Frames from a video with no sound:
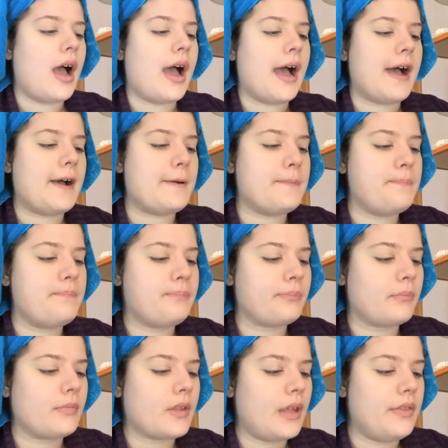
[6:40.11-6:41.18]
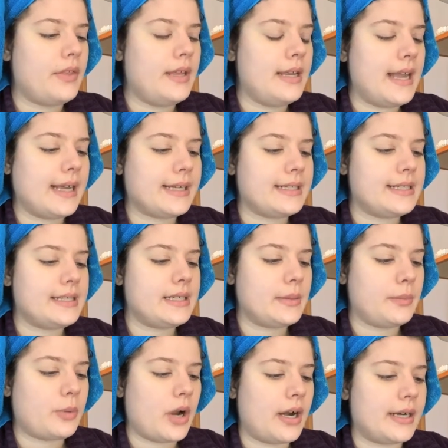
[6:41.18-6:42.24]
The
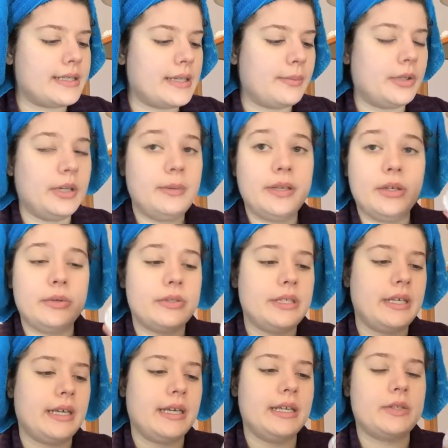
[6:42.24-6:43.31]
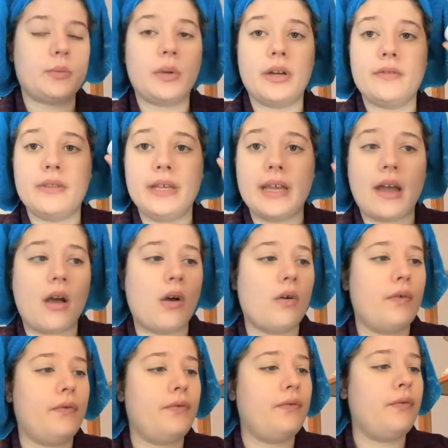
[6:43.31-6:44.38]
next product I'm going to be using is one of the
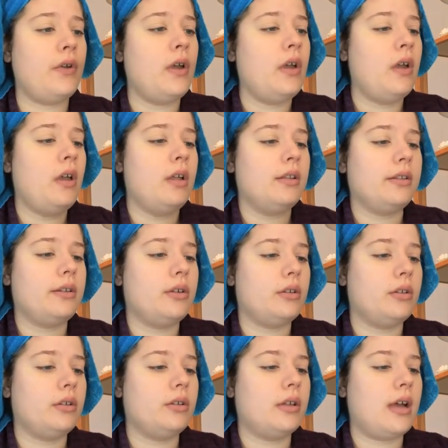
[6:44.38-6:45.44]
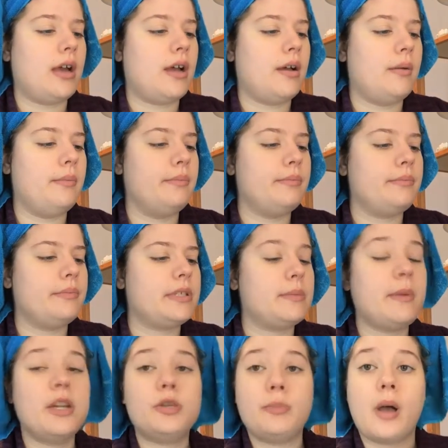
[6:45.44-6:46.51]
e.l.f. little
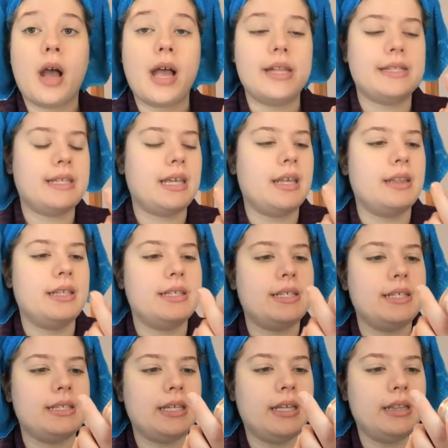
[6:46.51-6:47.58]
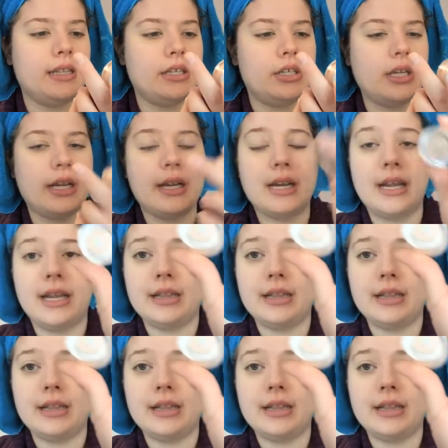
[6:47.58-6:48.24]
smudge pots, and this is in the shade